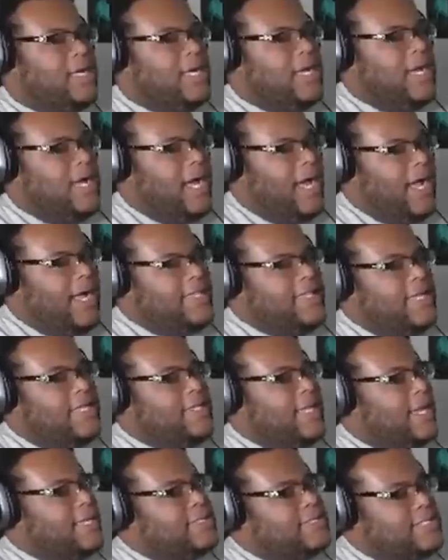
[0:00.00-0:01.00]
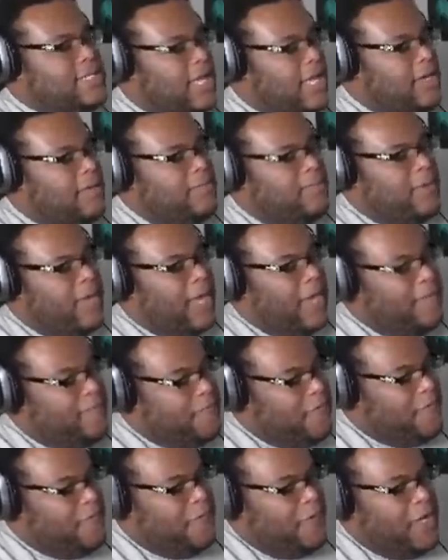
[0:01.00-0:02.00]
I think that step
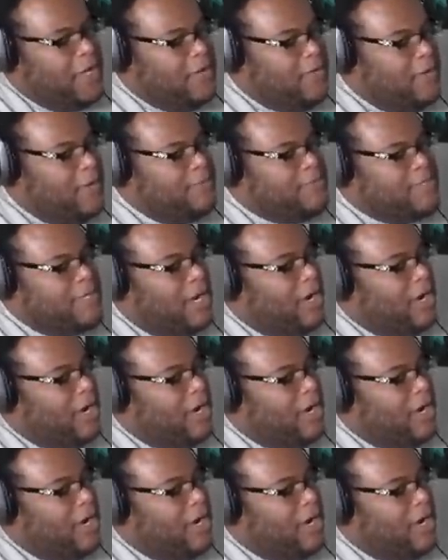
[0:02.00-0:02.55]
after follow-ups